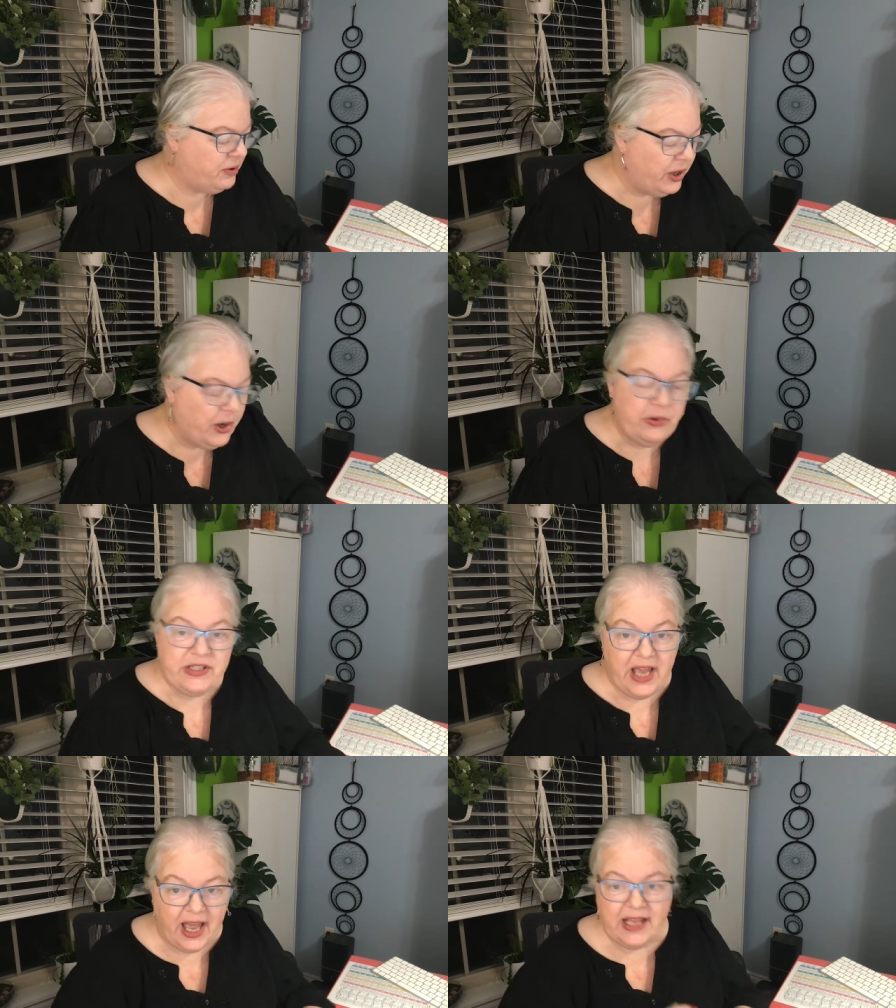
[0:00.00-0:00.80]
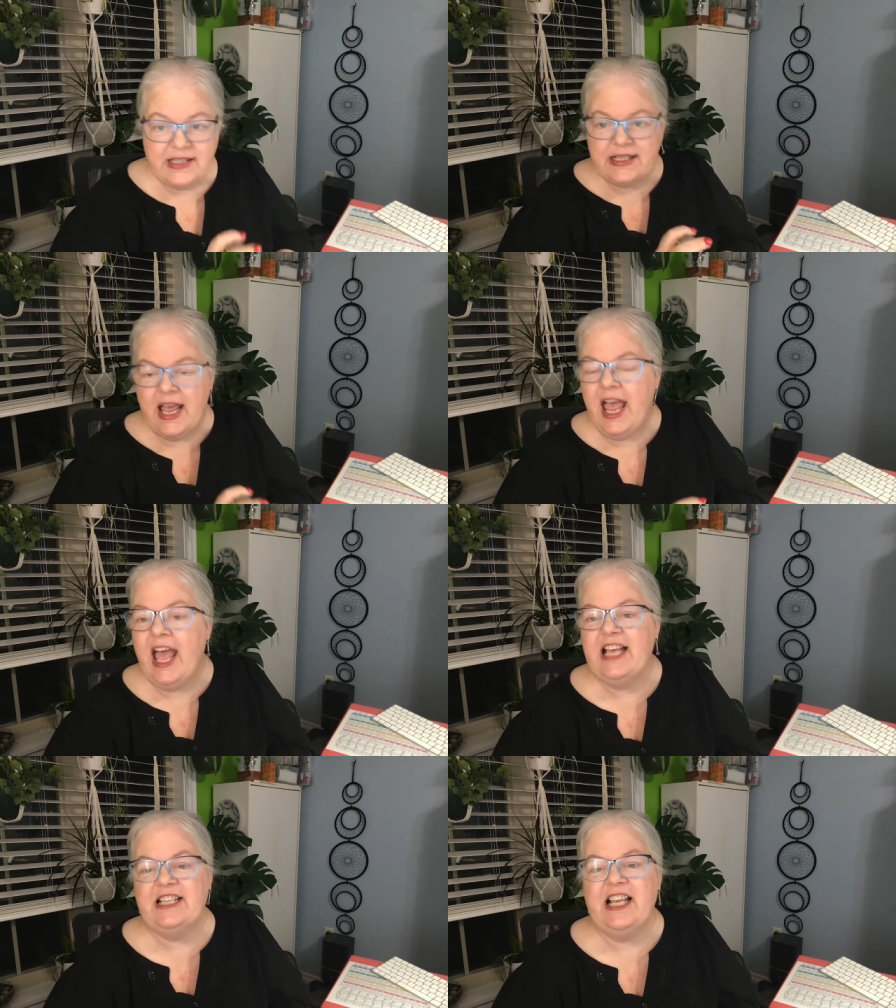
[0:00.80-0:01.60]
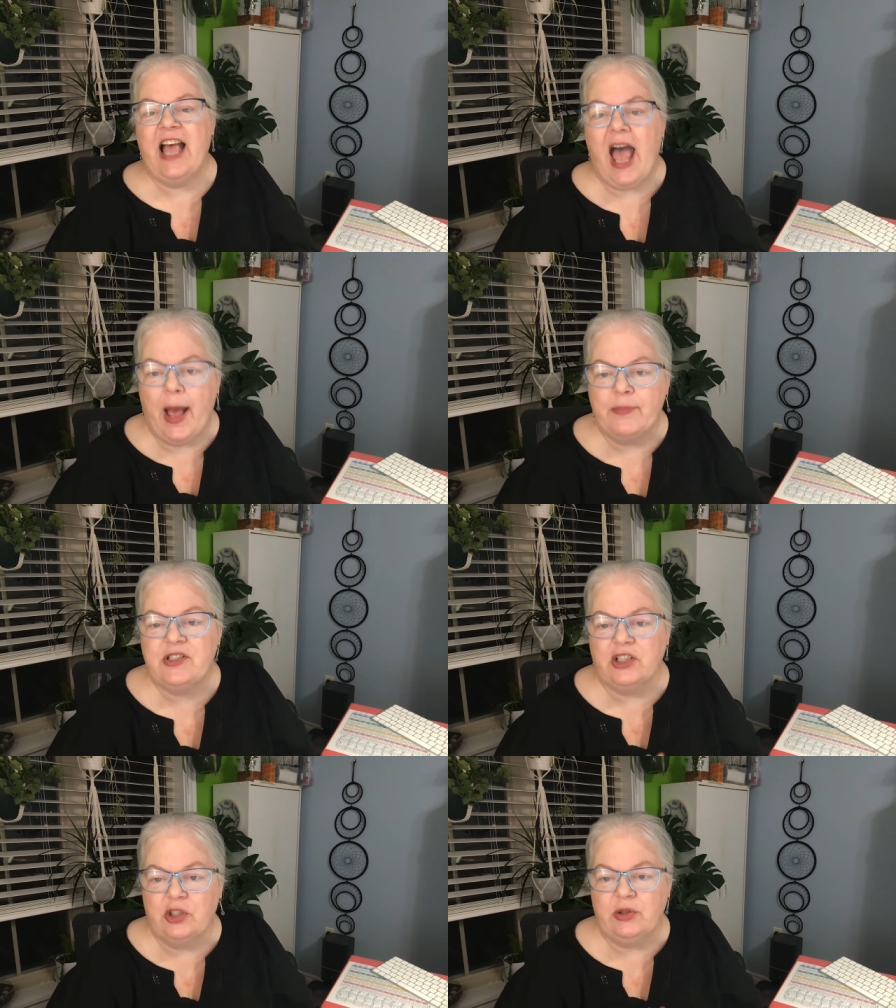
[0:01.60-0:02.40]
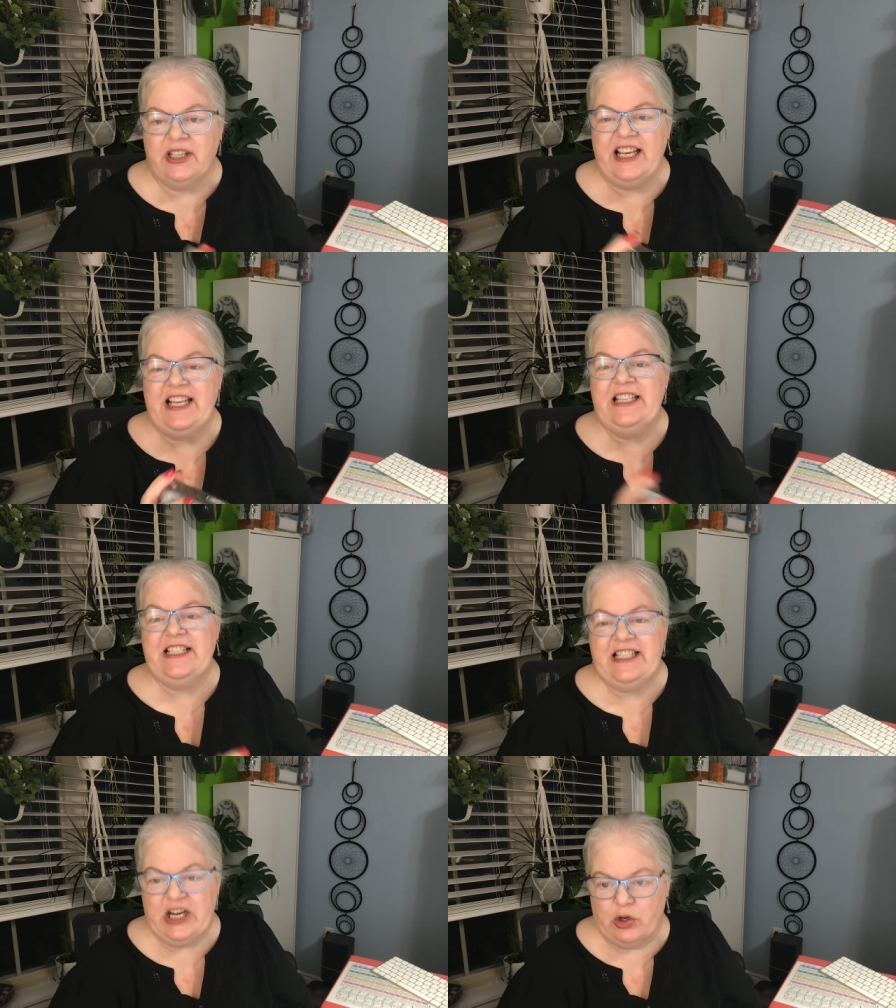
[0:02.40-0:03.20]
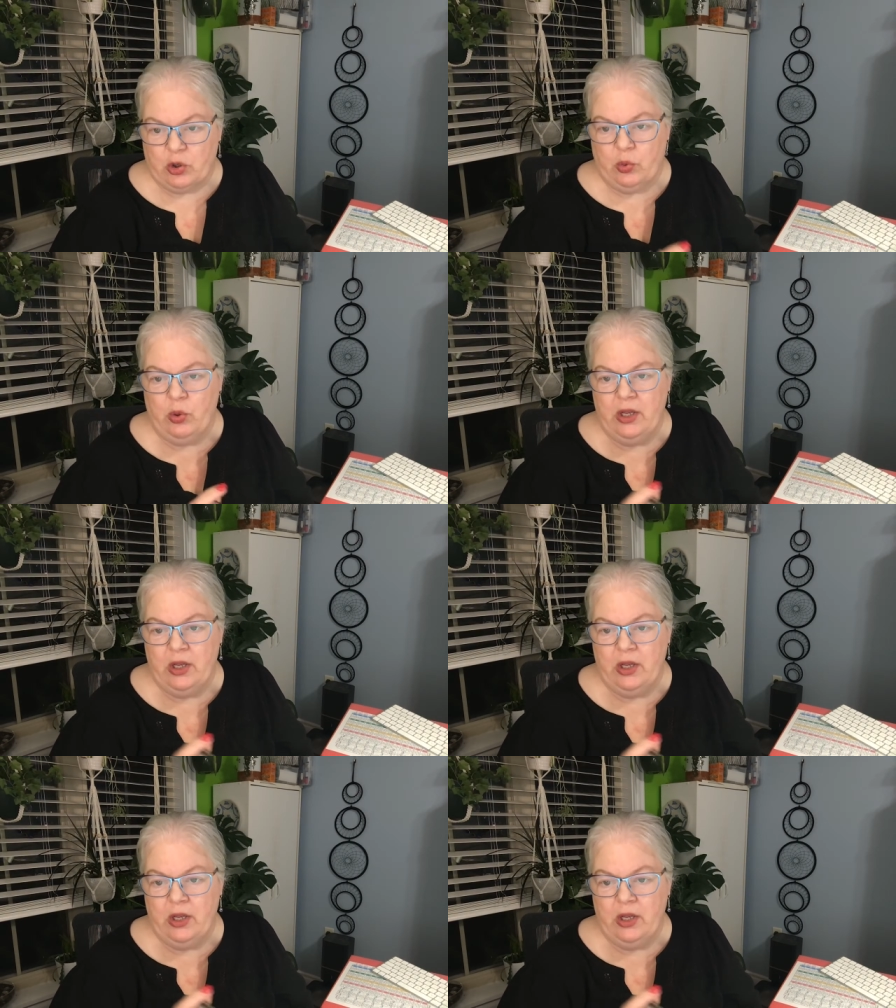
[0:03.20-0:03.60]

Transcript: protest has absolutely zero